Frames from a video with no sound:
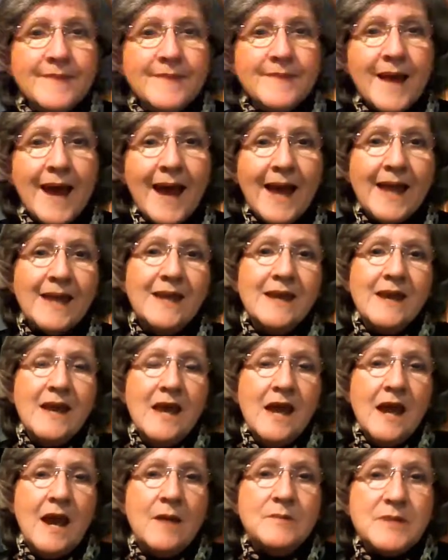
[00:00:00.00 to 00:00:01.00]
Hi,
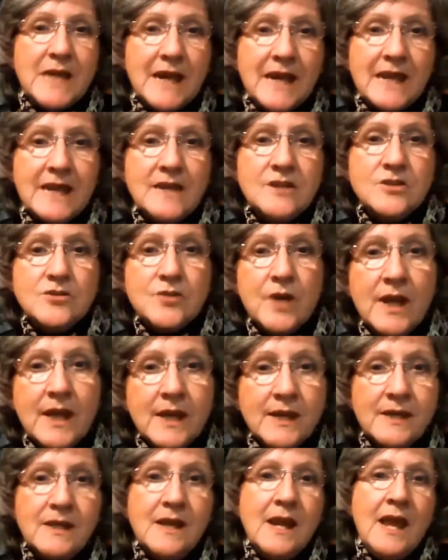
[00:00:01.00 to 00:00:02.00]
I'm Diane
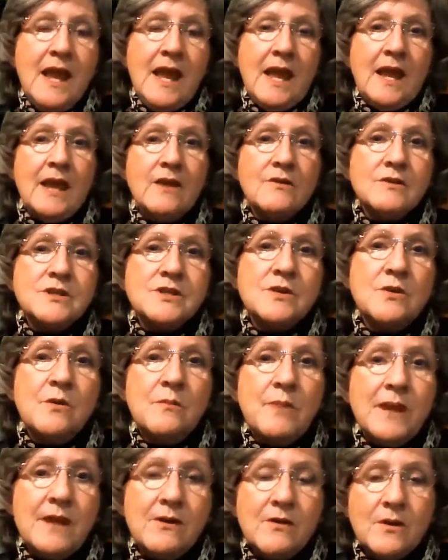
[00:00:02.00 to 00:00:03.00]
Drain, Arizona
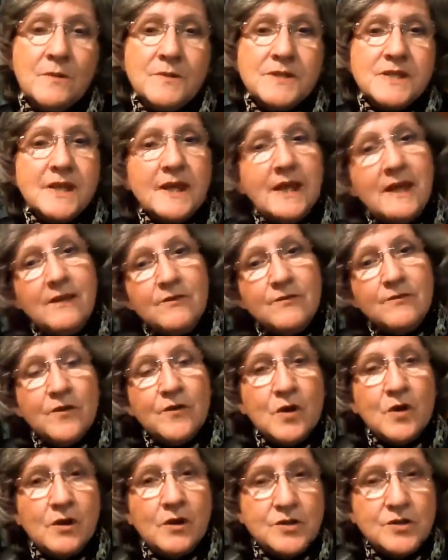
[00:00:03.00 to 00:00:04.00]
bankruptcy and
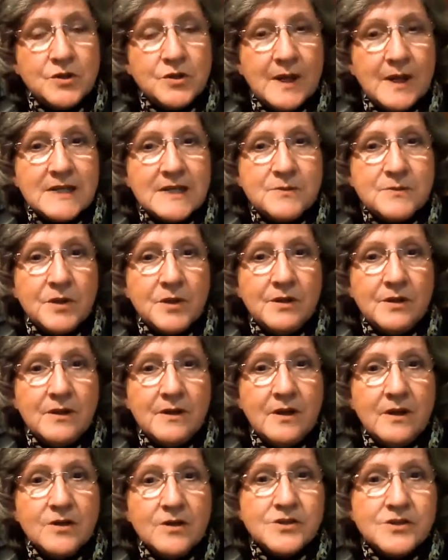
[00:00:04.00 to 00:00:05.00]
foreclosure expert
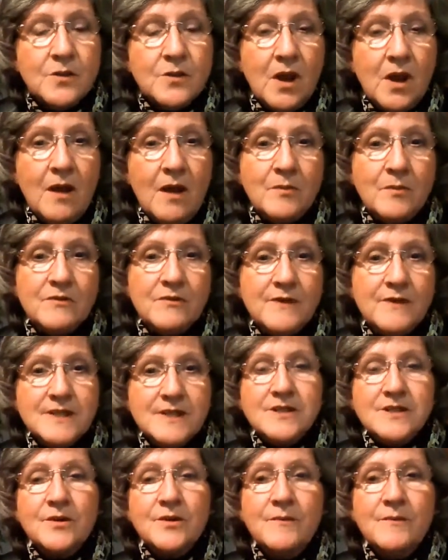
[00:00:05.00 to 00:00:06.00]
and also a law
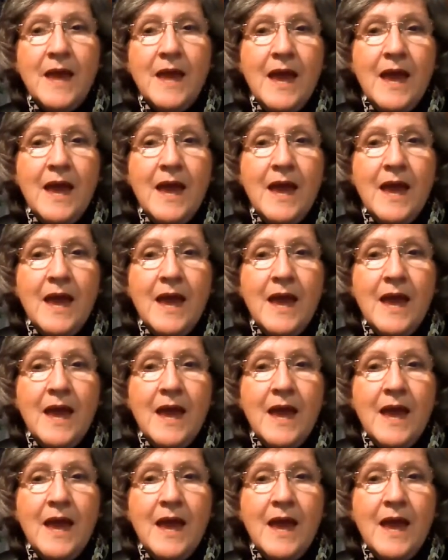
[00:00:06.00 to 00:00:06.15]
professor.